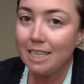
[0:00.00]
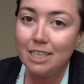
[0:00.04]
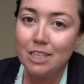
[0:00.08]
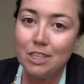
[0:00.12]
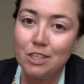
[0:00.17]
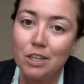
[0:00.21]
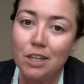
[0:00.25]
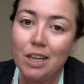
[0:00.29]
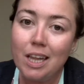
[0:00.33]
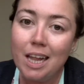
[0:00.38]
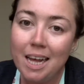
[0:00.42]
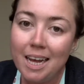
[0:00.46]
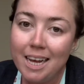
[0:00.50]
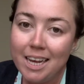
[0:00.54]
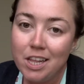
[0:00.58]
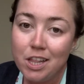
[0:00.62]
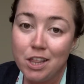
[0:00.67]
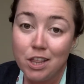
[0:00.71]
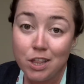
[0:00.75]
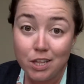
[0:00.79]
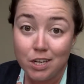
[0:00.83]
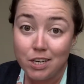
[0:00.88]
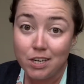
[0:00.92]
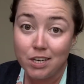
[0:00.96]
July
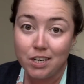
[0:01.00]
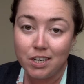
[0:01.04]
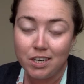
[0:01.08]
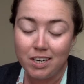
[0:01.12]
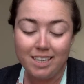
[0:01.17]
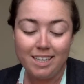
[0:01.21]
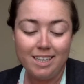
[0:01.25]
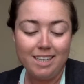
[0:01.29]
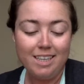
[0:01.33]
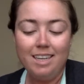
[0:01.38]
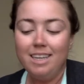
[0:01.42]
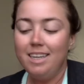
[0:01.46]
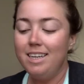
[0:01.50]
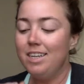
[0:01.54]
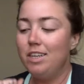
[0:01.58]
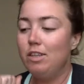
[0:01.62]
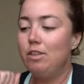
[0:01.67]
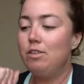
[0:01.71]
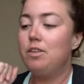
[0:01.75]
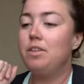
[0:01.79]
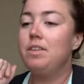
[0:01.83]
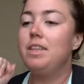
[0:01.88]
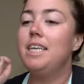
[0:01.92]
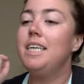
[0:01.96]
3rd.
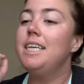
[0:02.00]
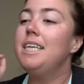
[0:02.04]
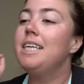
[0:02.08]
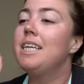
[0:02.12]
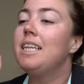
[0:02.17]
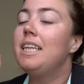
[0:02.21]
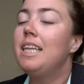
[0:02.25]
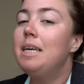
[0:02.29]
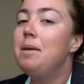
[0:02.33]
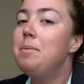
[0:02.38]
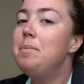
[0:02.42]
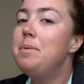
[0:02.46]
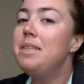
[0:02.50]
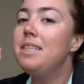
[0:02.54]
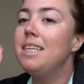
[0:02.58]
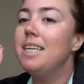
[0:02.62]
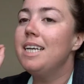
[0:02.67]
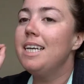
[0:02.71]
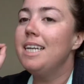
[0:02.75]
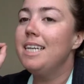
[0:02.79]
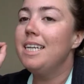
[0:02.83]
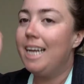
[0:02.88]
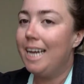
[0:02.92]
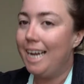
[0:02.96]
So the eclipse
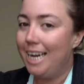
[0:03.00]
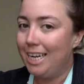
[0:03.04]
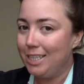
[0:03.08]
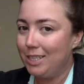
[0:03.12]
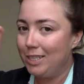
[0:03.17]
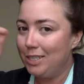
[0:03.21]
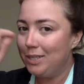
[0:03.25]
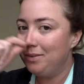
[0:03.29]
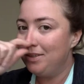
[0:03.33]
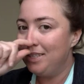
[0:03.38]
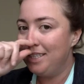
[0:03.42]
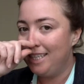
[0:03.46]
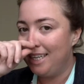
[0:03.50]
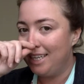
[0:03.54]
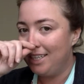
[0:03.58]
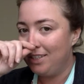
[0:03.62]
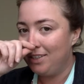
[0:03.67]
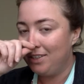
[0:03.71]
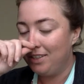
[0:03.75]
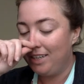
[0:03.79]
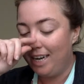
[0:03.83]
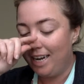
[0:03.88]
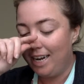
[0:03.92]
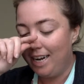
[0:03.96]
in Cancer was
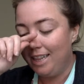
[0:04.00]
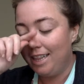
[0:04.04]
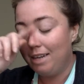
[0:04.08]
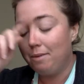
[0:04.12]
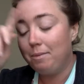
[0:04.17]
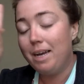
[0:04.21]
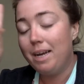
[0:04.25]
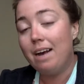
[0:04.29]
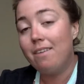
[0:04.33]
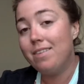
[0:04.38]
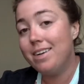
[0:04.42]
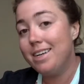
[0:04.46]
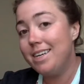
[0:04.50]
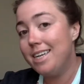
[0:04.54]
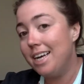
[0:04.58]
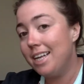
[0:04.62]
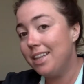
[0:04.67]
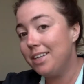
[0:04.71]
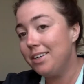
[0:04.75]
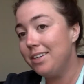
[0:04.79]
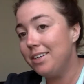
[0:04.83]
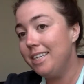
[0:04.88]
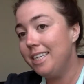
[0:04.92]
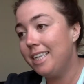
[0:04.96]
yesterday. Then we have
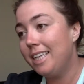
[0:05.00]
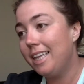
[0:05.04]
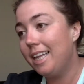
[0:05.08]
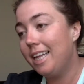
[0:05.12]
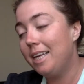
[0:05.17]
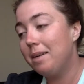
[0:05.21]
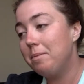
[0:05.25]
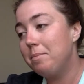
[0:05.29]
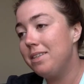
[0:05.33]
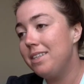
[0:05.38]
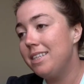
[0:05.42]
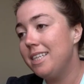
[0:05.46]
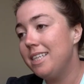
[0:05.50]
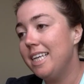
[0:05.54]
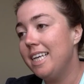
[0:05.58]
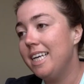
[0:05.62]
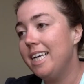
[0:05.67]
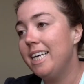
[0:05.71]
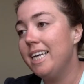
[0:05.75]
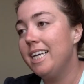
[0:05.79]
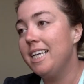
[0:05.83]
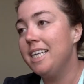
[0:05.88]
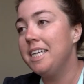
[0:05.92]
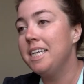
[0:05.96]
another eclipse
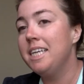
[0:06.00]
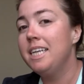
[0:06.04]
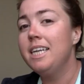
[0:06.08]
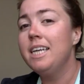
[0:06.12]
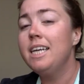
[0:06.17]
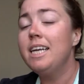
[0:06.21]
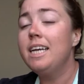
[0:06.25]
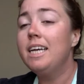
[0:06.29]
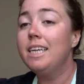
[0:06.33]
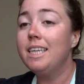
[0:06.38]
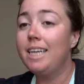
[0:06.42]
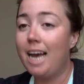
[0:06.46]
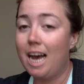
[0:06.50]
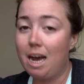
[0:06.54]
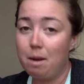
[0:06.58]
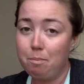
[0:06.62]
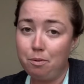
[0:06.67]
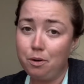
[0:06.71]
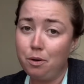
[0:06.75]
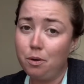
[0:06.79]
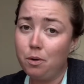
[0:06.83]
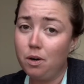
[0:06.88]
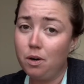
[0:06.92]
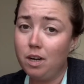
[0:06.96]
in
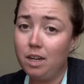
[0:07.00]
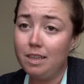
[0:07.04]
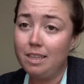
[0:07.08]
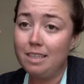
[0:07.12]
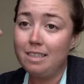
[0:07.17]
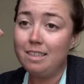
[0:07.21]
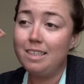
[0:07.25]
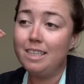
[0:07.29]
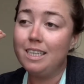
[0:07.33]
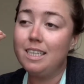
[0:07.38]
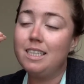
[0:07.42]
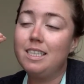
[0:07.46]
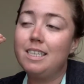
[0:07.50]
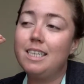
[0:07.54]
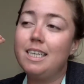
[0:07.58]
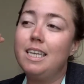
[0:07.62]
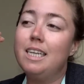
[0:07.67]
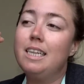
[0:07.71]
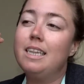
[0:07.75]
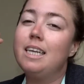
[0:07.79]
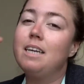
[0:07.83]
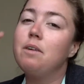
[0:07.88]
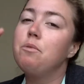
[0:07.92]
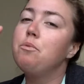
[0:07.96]
Capricorn on the
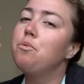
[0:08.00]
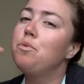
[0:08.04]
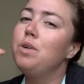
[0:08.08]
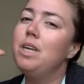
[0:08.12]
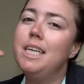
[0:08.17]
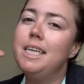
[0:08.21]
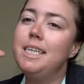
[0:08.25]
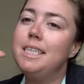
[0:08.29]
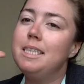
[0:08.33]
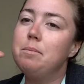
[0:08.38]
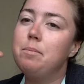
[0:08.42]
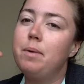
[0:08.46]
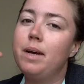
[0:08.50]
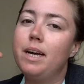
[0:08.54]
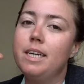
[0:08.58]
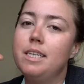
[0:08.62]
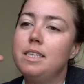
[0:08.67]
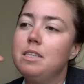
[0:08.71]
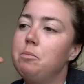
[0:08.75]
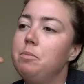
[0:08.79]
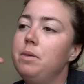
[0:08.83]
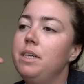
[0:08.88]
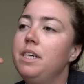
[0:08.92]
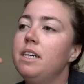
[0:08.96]
16th. It really
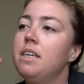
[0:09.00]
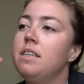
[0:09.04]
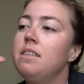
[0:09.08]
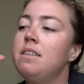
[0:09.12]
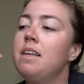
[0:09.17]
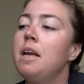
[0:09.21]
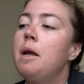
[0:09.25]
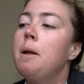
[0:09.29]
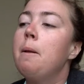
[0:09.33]
depends because,